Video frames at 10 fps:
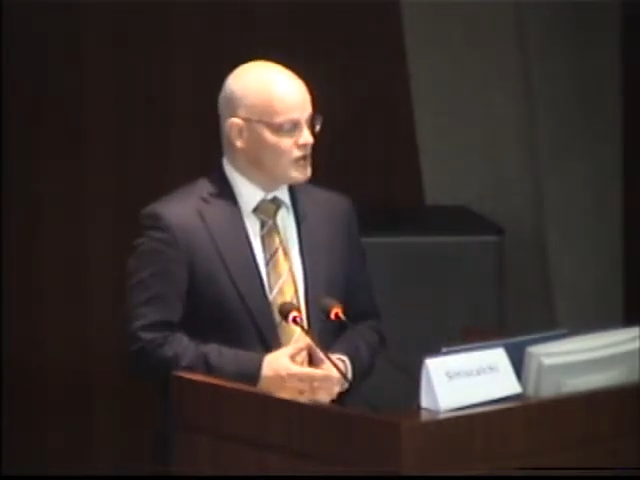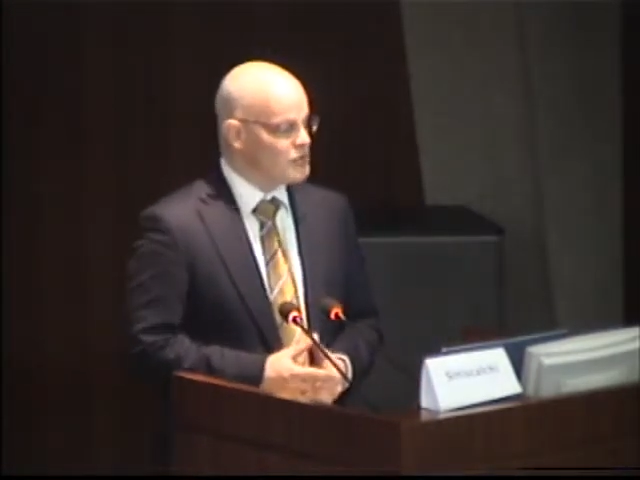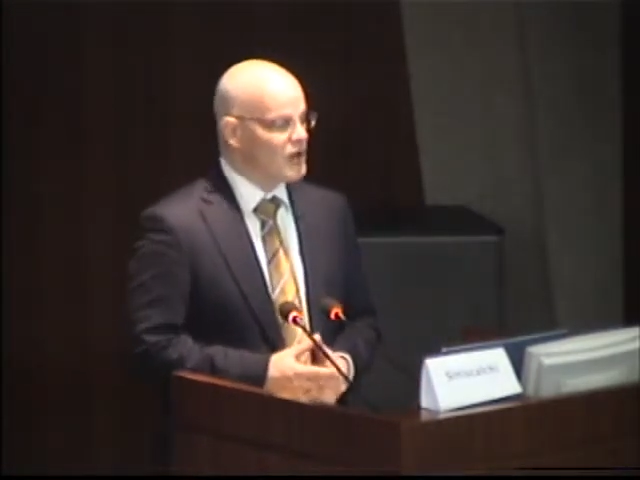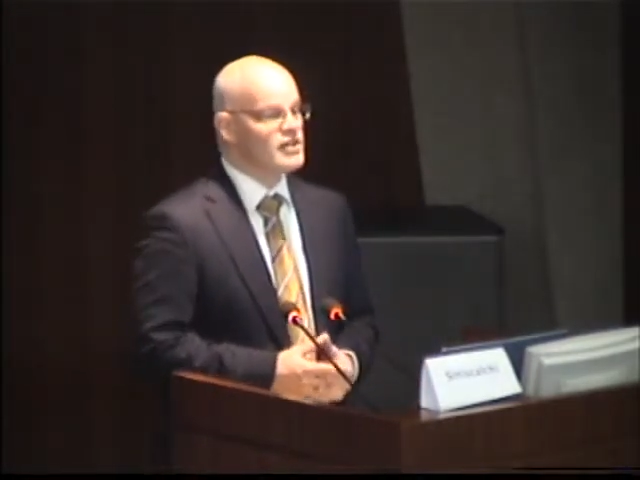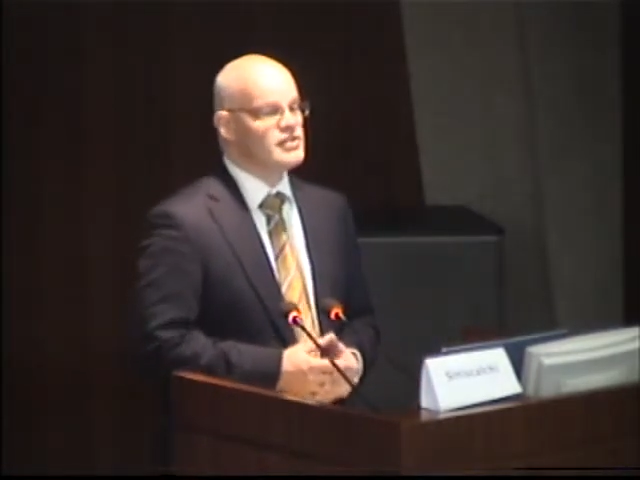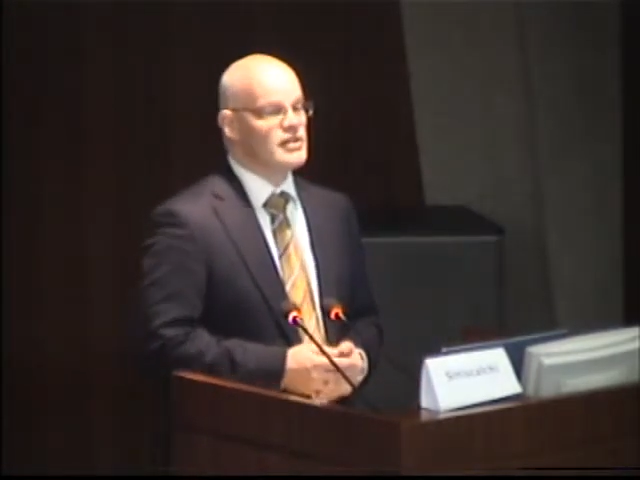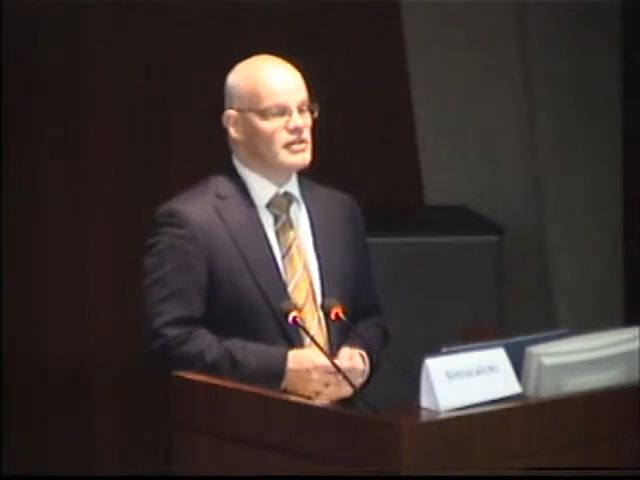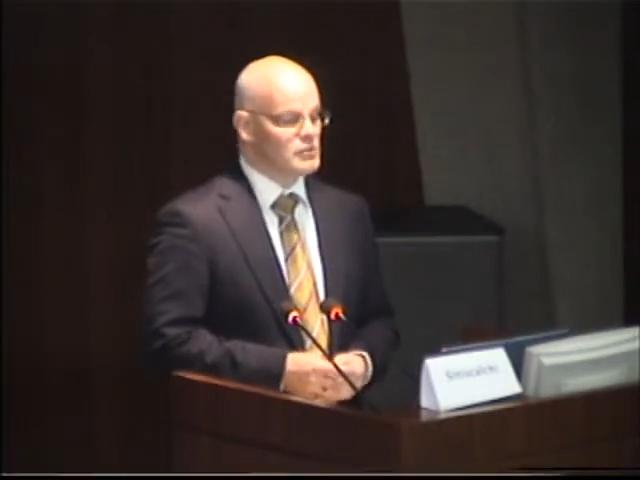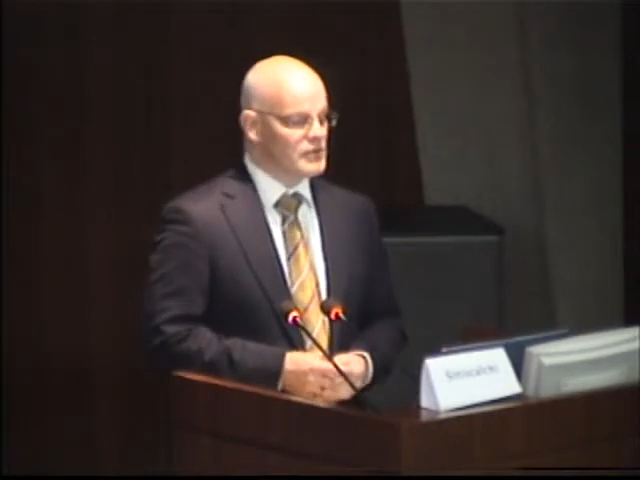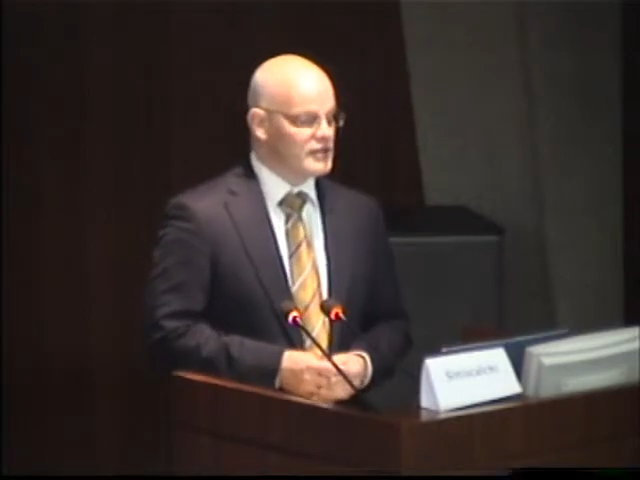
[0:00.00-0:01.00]
with
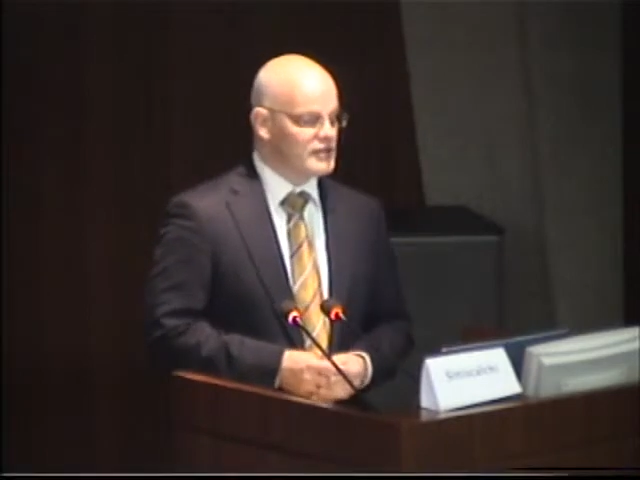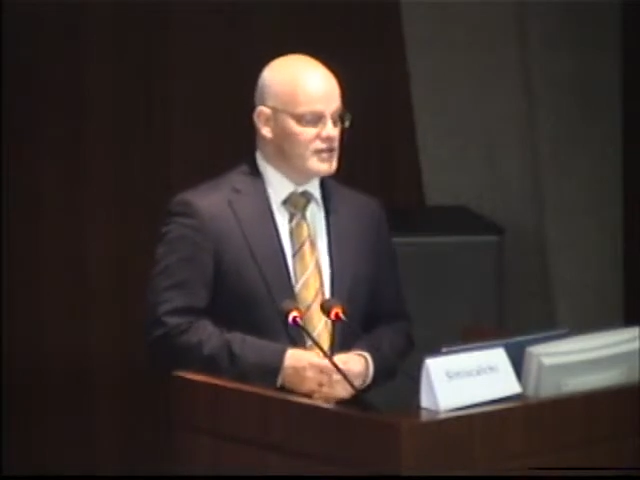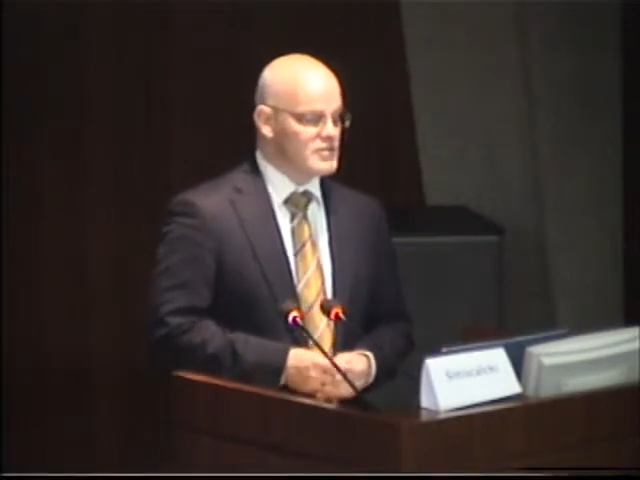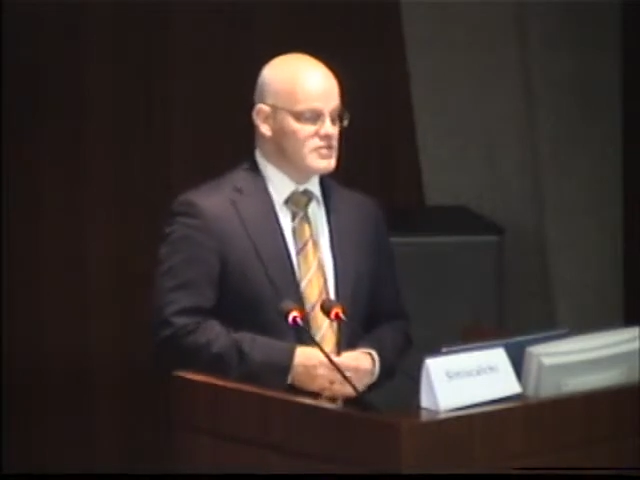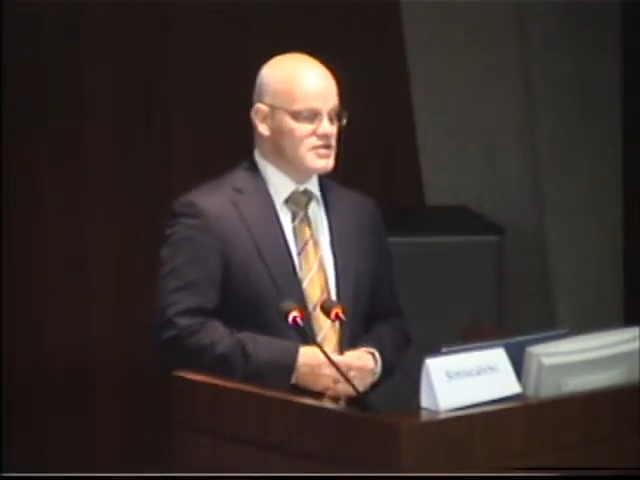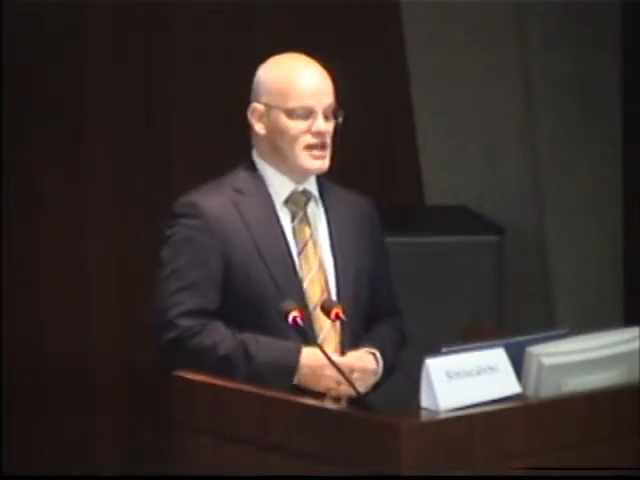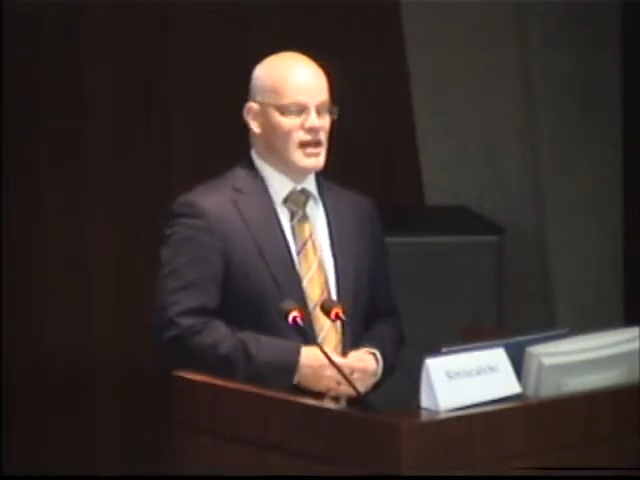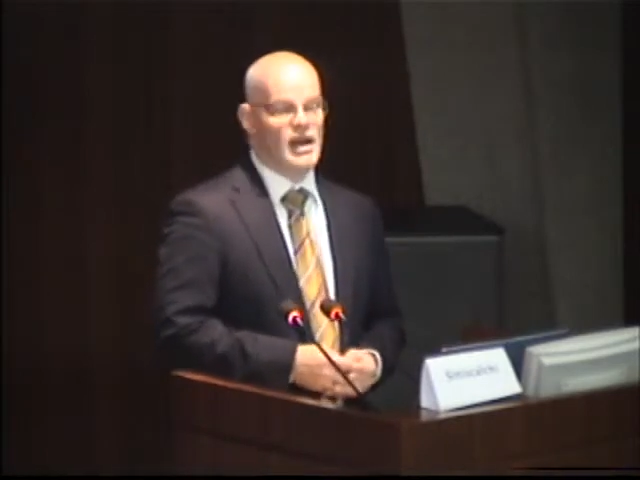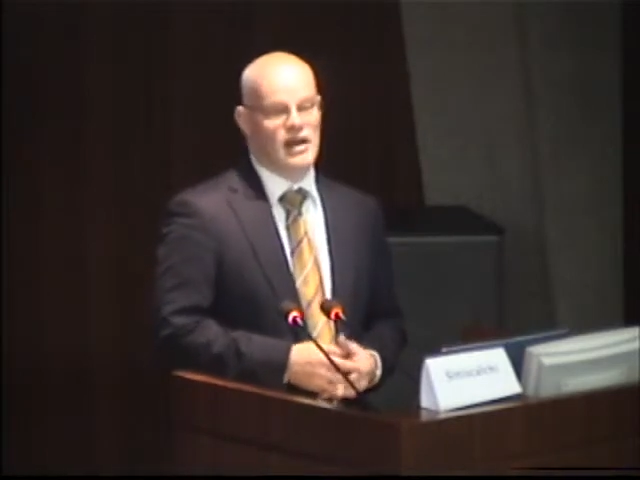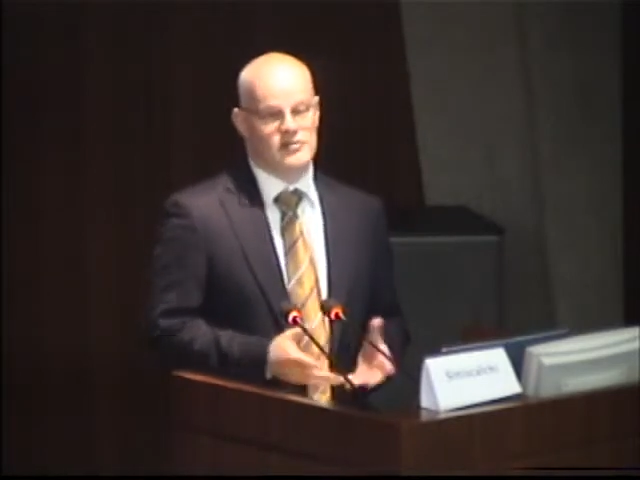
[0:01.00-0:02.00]
monitoring mechanisms
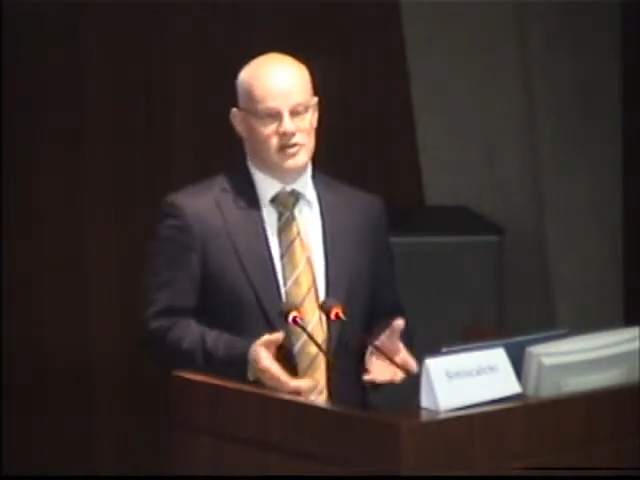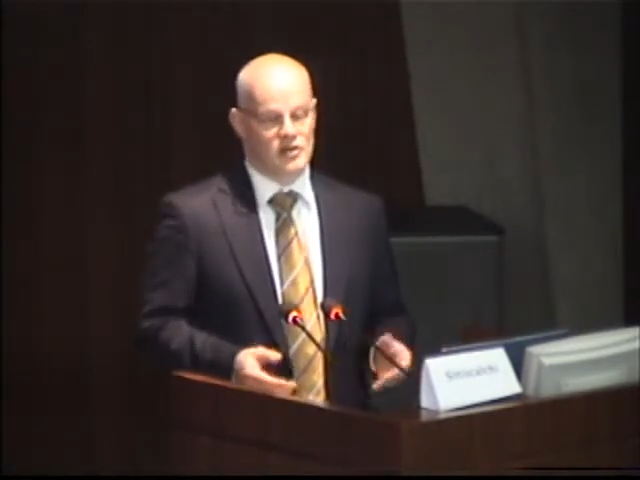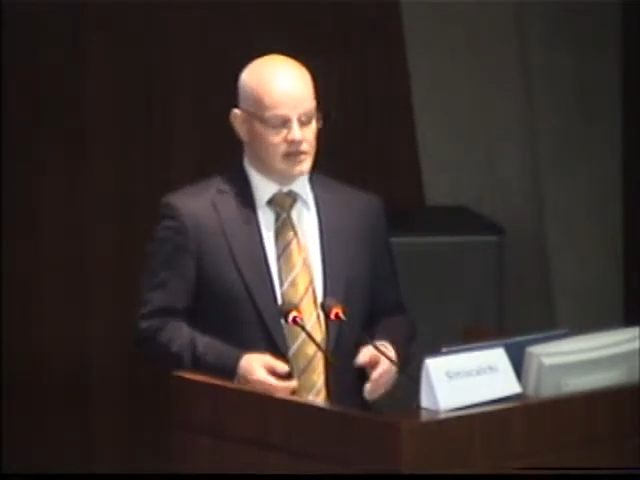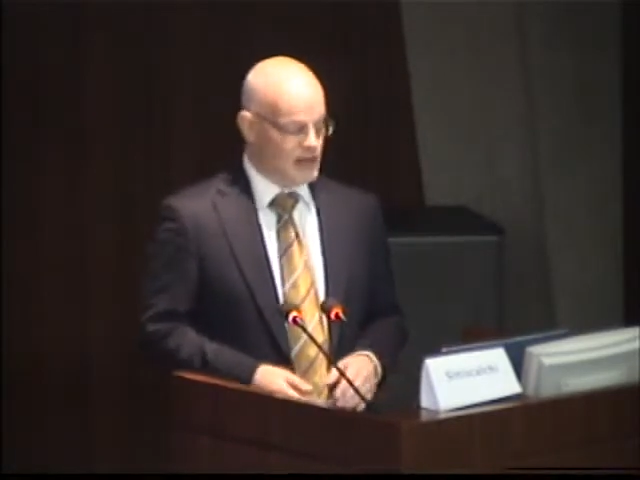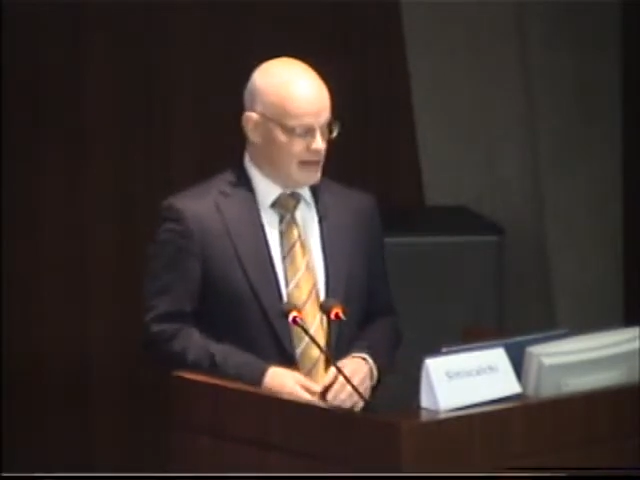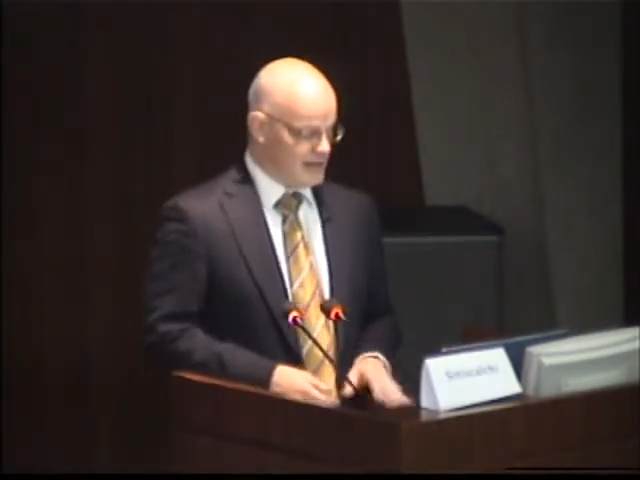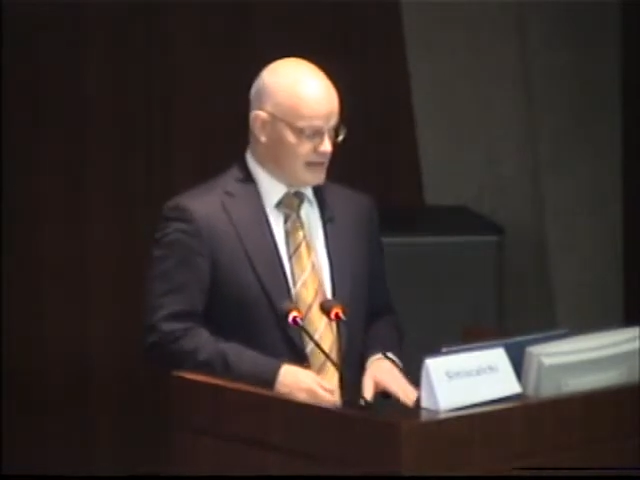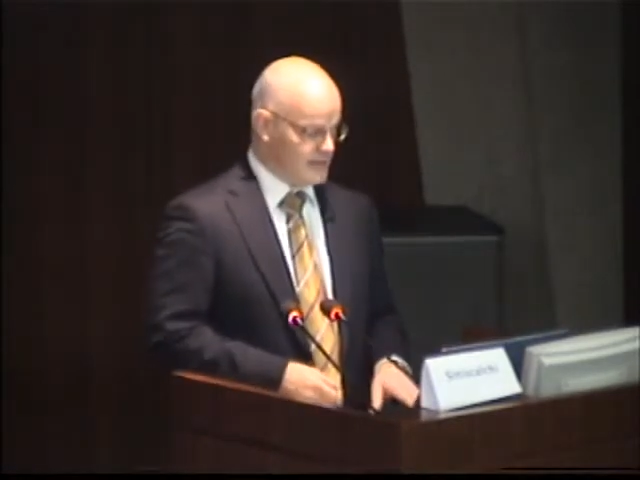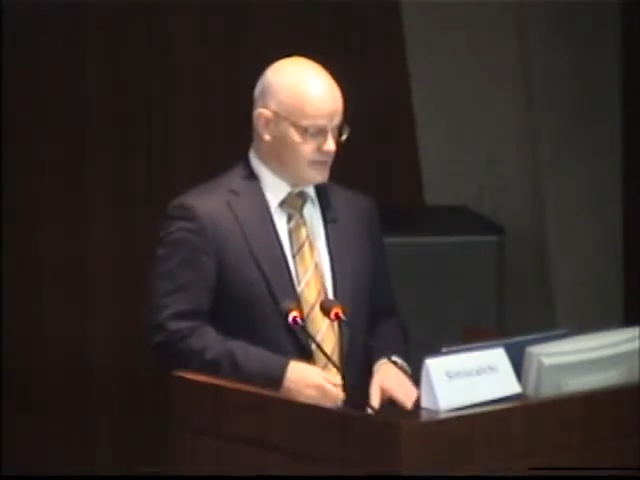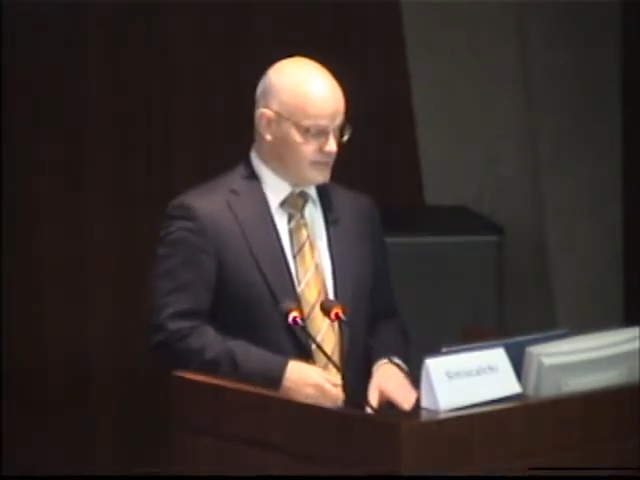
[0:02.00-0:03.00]
have to look like?